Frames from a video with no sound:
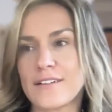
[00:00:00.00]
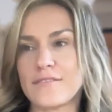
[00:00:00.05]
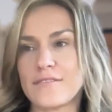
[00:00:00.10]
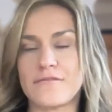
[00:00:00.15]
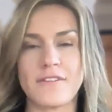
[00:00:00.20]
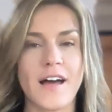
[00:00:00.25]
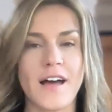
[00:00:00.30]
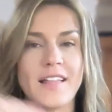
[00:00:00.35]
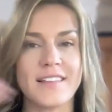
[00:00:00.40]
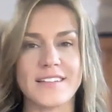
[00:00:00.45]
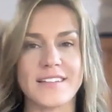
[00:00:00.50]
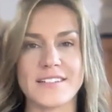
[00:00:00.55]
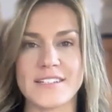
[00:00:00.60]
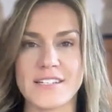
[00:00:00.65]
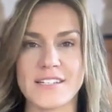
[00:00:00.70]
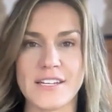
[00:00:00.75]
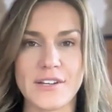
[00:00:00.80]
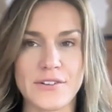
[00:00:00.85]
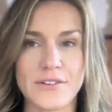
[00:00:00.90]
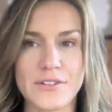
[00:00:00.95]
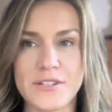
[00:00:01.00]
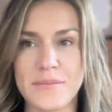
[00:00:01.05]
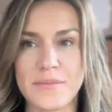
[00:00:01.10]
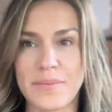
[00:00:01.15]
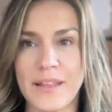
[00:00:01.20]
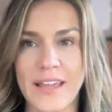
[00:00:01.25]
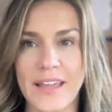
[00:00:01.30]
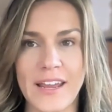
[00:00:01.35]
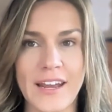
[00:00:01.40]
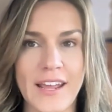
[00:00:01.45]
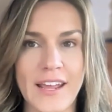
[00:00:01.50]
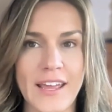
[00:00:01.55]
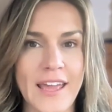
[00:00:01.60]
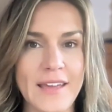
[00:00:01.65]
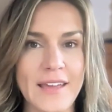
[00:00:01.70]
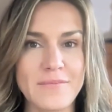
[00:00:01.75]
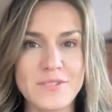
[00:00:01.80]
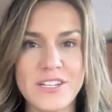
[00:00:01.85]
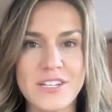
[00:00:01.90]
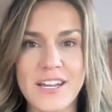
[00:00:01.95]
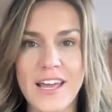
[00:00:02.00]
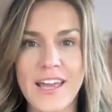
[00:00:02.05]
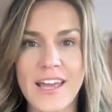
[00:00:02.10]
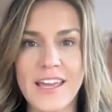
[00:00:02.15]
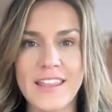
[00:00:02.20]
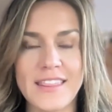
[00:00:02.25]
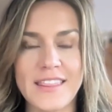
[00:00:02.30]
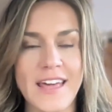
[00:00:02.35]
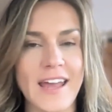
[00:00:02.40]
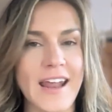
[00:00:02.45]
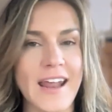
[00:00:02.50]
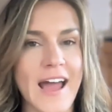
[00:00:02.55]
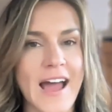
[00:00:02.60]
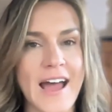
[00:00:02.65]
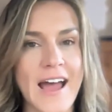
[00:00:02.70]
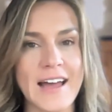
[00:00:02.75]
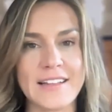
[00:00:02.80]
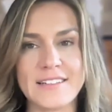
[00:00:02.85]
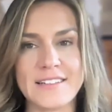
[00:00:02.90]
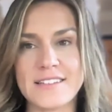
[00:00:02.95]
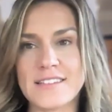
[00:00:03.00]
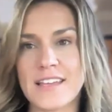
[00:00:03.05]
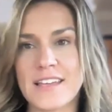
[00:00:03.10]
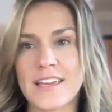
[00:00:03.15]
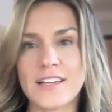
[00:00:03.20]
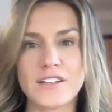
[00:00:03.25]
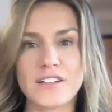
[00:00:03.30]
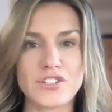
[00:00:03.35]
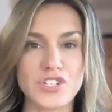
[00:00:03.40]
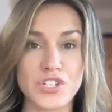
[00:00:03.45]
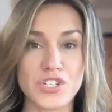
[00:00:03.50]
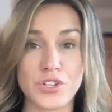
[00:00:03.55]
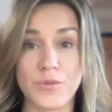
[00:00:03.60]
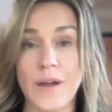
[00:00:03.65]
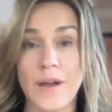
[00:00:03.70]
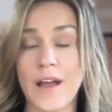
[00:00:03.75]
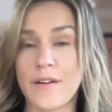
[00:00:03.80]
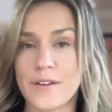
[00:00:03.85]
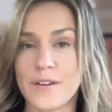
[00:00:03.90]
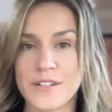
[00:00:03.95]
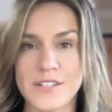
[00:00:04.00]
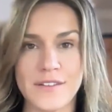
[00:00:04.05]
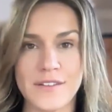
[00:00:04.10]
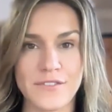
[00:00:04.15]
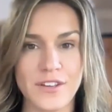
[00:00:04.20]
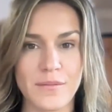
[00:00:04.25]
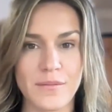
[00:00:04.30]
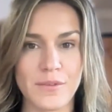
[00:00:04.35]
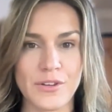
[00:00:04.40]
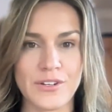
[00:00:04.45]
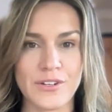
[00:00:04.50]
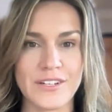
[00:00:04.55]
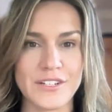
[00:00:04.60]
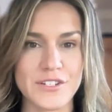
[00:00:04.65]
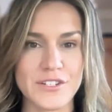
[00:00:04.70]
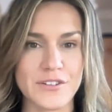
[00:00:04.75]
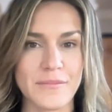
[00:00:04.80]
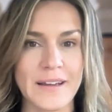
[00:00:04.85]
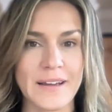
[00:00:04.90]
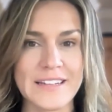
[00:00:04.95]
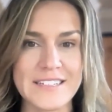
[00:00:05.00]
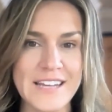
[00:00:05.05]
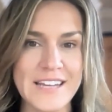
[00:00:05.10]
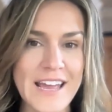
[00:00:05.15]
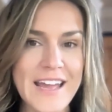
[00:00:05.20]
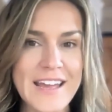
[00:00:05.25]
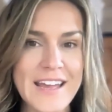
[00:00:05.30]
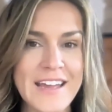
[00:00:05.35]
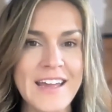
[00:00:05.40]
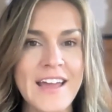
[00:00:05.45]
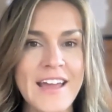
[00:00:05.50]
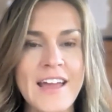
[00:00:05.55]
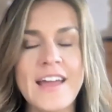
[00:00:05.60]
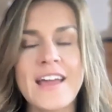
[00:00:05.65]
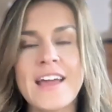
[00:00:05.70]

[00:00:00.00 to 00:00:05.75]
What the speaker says: volunteered to play in a game tonight that adds like 2 hours of commuting to my day.